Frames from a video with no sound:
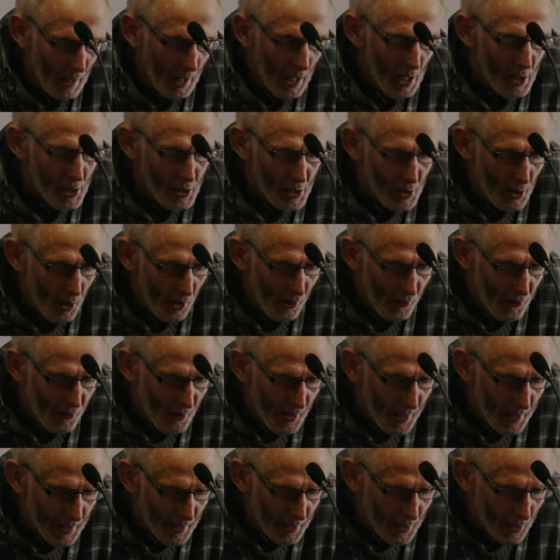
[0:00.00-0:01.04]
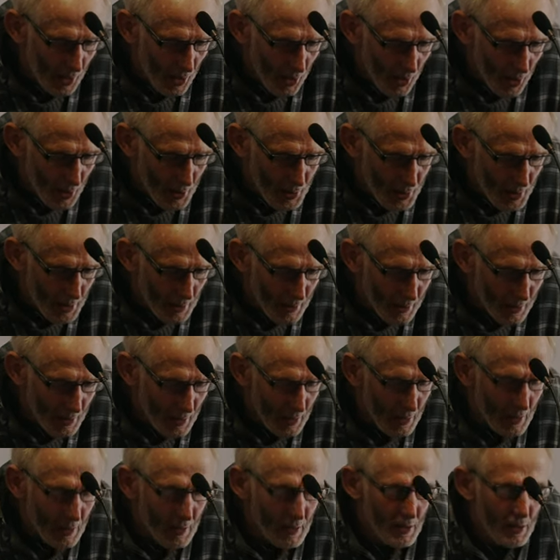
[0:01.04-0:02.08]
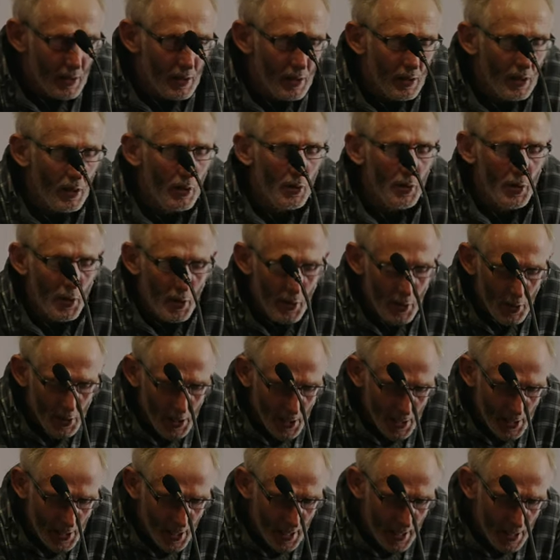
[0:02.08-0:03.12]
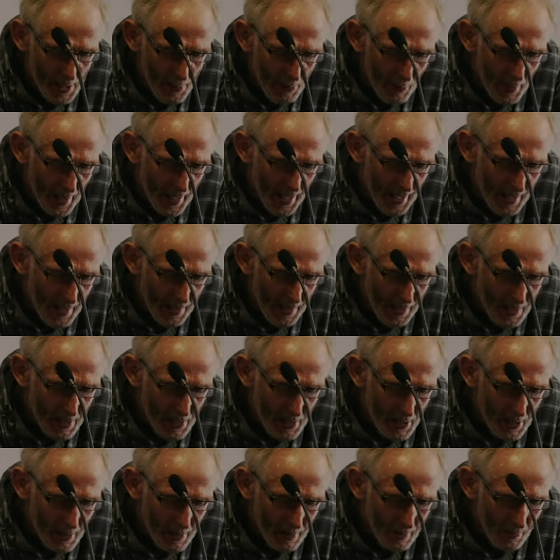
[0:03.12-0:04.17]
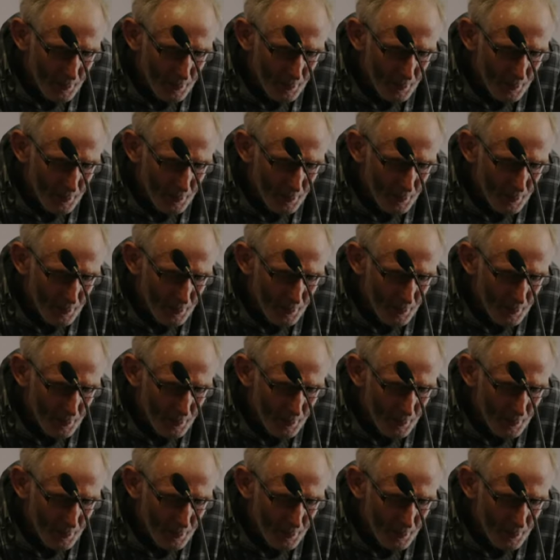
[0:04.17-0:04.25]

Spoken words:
A sovereign God who uses his means.